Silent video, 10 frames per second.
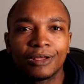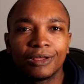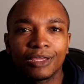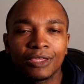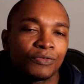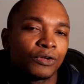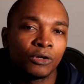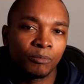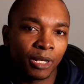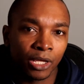if you're a good
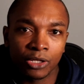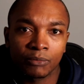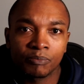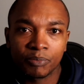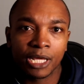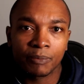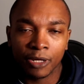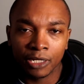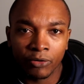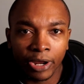player, you can pick up
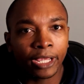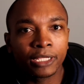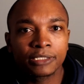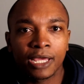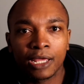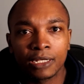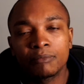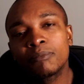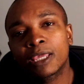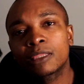any racket and
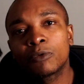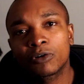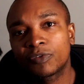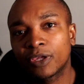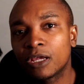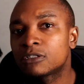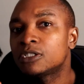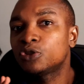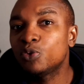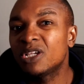make the modifications and
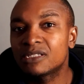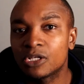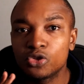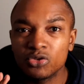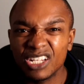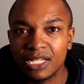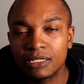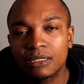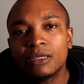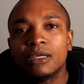tweaks that you need
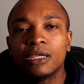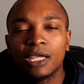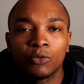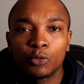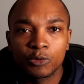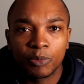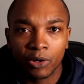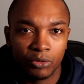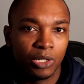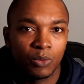in order to play
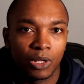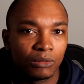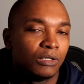really well.